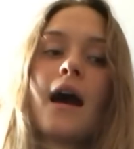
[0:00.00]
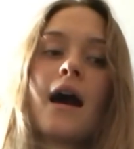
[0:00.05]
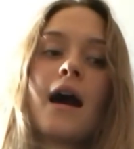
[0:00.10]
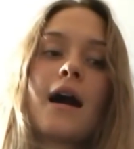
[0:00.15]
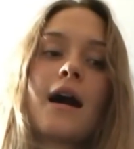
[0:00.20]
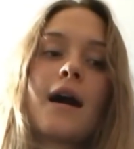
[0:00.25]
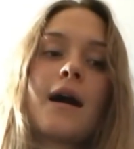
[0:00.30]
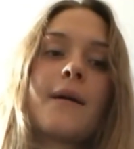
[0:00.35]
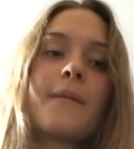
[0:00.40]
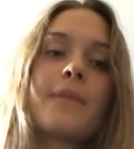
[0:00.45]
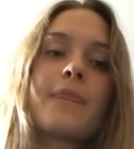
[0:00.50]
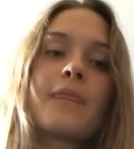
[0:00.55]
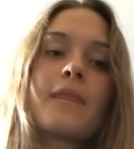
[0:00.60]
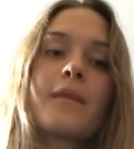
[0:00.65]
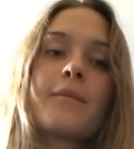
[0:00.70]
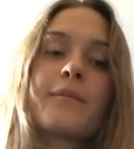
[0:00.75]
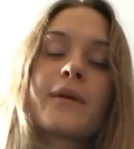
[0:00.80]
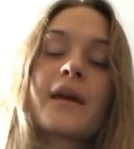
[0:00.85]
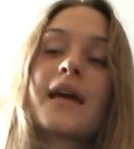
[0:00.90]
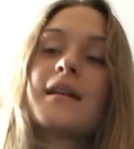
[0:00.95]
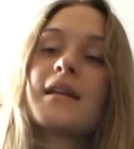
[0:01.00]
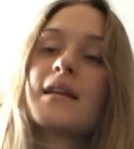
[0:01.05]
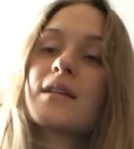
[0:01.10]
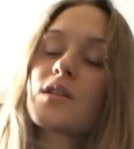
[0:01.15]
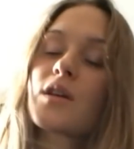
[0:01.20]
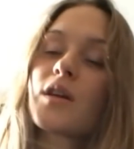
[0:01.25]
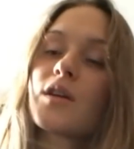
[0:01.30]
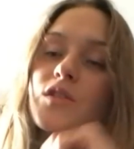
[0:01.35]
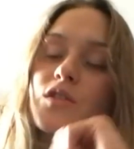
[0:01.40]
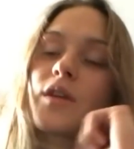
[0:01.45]
Um, but it's
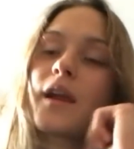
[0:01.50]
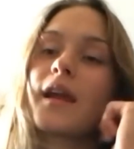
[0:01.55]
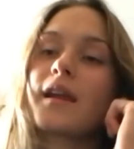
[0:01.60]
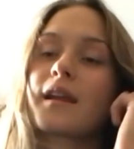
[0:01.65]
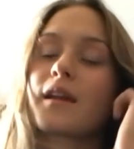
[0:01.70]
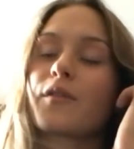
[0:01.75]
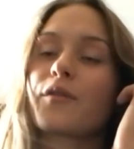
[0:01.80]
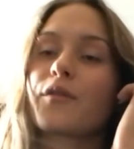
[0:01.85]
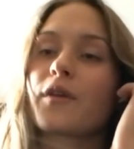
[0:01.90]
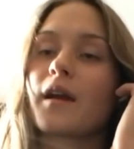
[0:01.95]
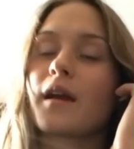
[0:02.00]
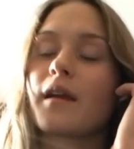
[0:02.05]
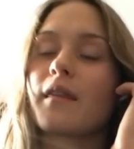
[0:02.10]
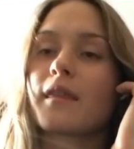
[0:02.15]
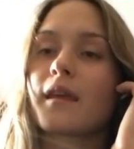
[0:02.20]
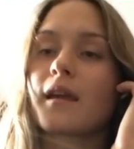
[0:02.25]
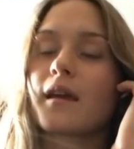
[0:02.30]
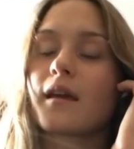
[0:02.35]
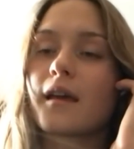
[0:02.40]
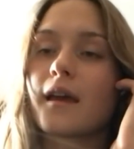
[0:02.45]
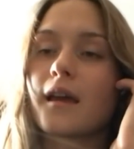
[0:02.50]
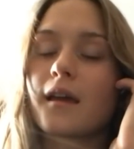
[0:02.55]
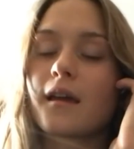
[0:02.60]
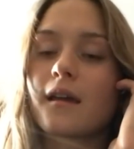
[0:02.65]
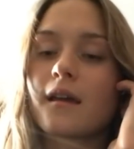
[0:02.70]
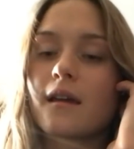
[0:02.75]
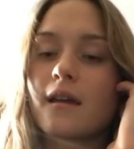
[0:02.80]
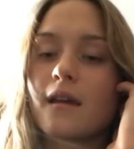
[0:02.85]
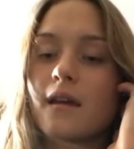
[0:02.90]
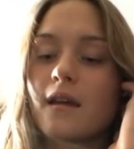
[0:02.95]
good training for, I think, like
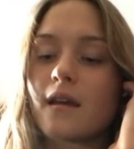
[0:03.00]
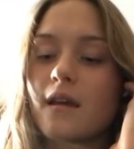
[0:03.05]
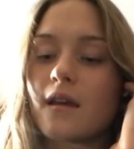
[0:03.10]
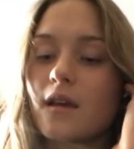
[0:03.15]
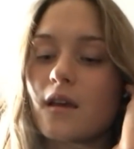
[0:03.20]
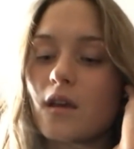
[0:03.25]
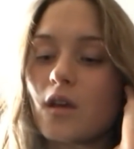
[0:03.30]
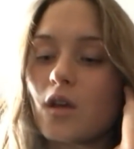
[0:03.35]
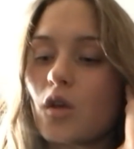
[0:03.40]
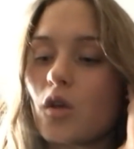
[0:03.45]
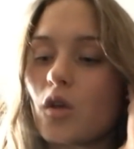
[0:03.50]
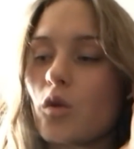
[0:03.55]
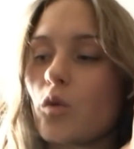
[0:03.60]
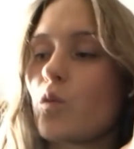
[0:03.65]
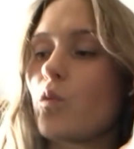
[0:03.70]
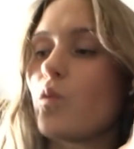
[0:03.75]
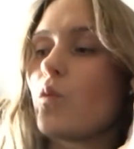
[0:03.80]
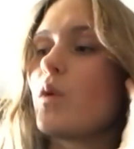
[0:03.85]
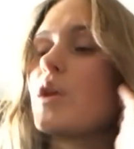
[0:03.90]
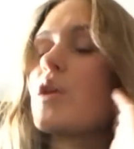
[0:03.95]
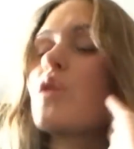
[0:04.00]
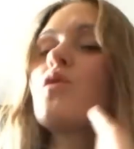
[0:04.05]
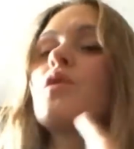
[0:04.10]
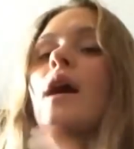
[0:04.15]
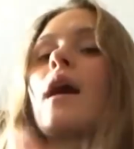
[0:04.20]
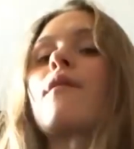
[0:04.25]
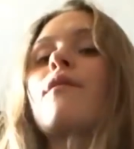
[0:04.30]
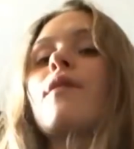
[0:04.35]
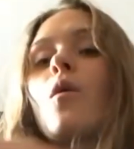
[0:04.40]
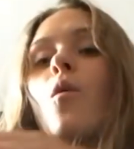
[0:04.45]
when you
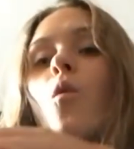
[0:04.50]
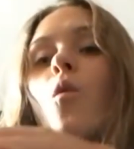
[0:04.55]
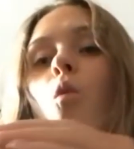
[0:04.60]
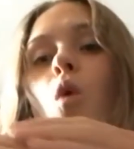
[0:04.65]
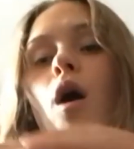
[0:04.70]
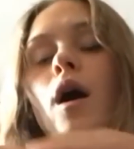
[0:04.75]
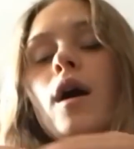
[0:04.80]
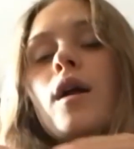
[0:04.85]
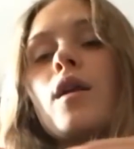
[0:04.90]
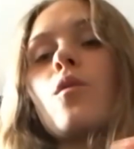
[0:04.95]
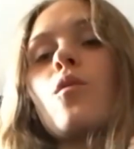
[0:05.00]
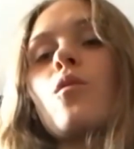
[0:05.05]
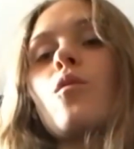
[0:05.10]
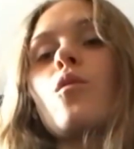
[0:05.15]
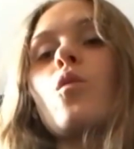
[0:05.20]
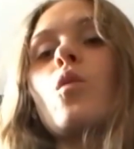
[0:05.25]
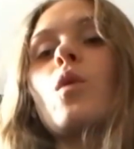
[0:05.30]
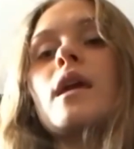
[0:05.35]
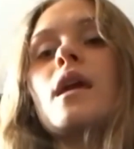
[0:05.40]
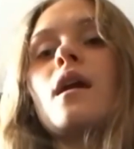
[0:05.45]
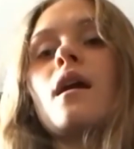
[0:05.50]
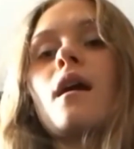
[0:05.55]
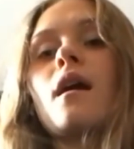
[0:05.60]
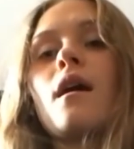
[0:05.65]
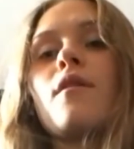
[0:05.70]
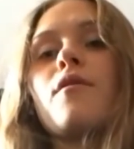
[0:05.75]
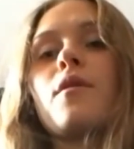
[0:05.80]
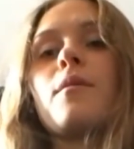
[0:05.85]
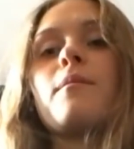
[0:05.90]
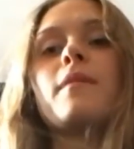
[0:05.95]
have like one week
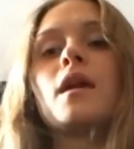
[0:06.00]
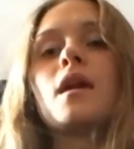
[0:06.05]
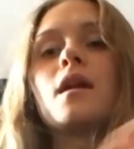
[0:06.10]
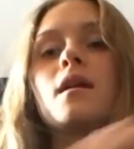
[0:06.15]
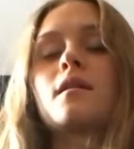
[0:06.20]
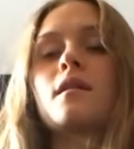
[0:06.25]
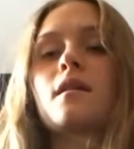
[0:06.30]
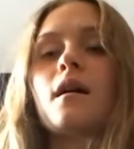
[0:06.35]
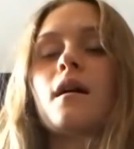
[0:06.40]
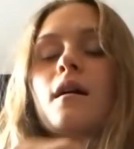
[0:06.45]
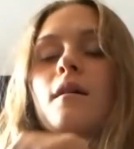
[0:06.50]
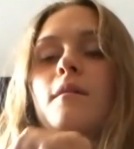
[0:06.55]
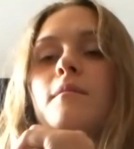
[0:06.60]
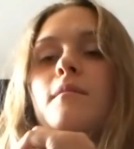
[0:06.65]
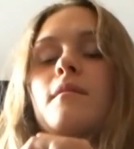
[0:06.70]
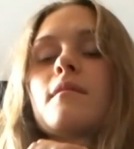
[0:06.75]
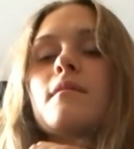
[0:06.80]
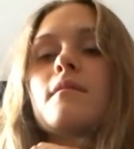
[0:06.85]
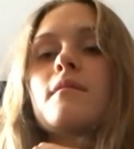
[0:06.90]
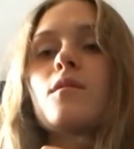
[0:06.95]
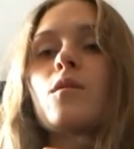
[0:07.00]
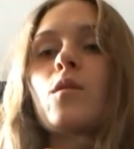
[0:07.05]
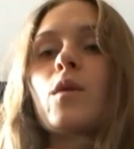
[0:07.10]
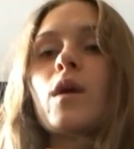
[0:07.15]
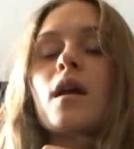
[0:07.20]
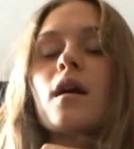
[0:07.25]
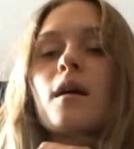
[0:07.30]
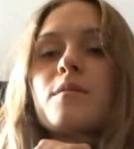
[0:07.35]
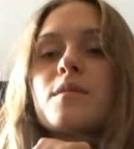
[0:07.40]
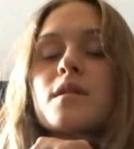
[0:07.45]
of a meet um, when
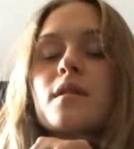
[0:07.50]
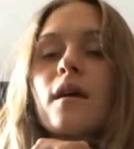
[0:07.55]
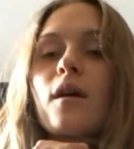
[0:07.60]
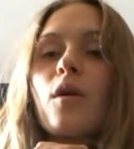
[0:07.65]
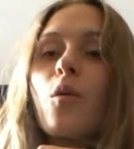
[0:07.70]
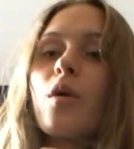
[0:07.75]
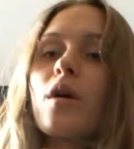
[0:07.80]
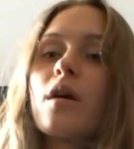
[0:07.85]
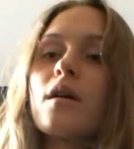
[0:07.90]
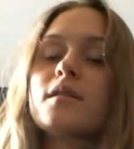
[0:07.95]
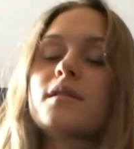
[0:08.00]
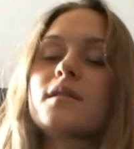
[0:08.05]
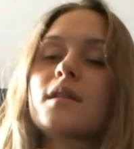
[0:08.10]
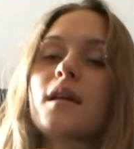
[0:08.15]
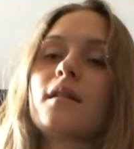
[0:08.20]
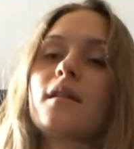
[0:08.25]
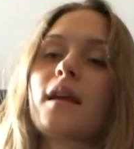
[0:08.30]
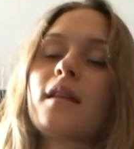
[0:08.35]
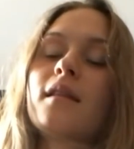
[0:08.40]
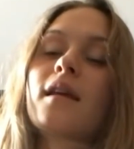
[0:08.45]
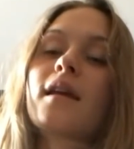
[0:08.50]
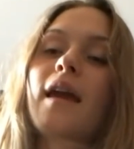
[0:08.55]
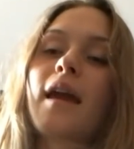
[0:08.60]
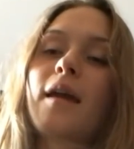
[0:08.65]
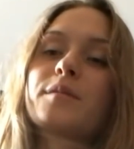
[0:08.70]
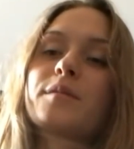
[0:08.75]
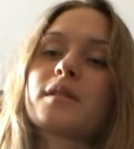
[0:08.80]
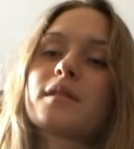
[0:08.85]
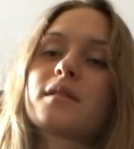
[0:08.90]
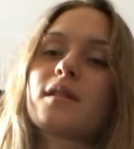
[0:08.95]
it comes to like worlds and, and the
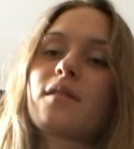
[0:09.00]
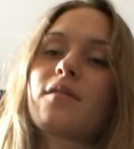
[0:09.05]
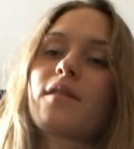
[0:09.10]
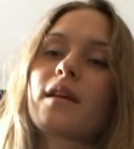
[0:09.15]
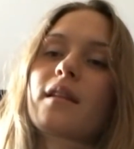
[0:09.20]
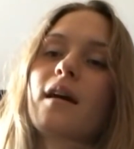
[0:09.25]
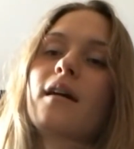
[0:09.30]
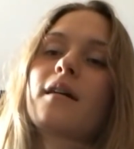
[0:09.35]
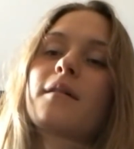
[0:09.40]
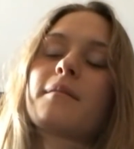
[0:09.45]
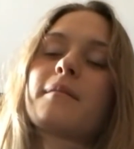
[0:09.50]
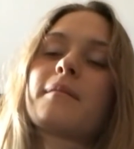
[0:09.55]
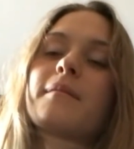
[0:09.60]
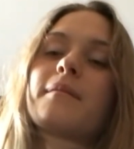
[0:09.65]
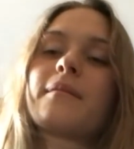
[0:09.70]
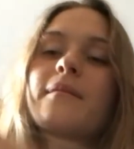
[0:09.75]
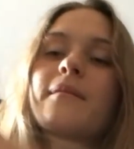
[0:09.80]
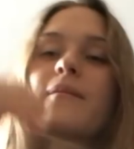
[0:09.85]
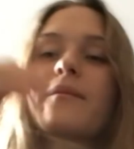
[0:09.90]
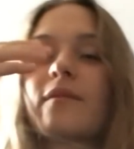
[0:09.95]
games and stuff like that.